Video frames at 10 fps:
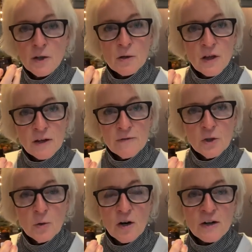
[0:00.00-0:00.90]
know a lot of
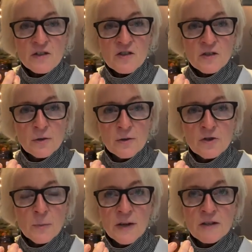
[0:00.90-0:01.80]
you are
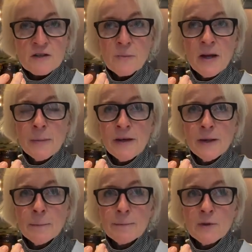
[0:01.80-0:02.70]
concerned because
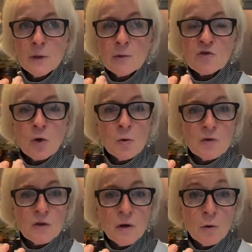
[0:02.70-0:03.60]
maybe you don't
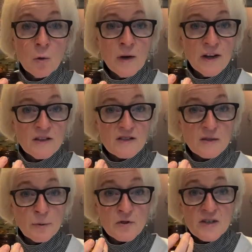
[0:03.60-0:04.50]
always
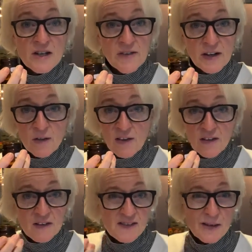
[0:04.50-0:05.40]
perceive
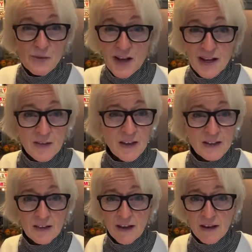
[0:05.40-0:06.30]
anything that seems
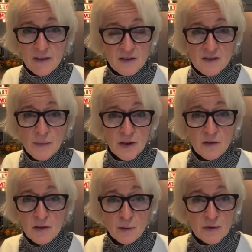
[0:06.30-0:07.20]
anything like the smell
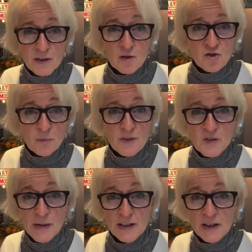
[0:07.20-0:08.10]
that you think you should be
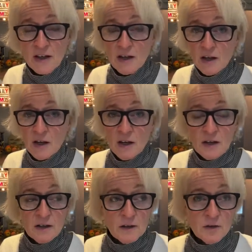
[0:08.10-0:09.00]
smelling.
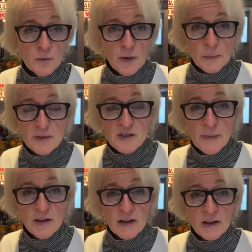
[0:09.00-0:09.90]
You know, you might be
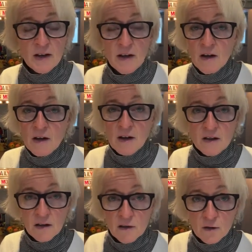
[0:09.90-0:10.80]
smelling
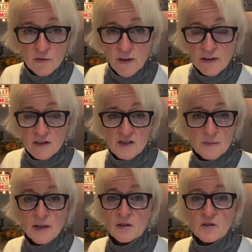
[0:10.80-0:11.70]
clove and it
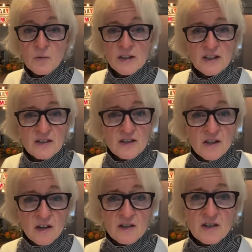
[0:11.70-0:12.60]
smells really
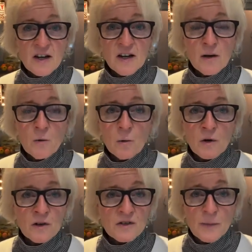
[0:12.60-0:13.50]
disgusting
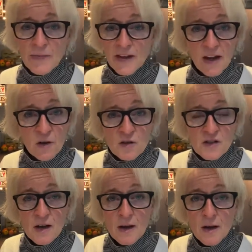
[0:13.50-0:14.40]
or something
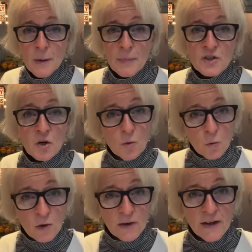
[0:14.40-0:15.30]
else, but don't
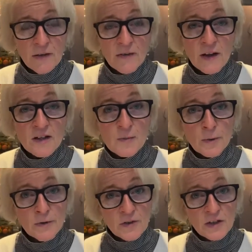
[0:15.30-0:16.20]
worry, that is
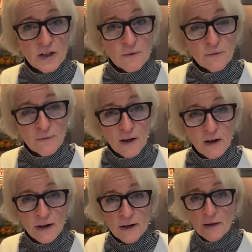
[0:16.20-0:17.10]
perfectly
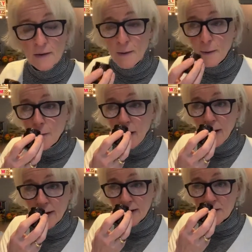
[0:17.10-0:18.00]
fine.
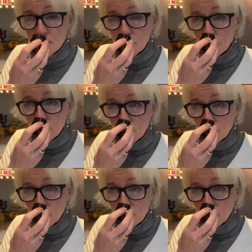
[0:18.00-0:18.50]
And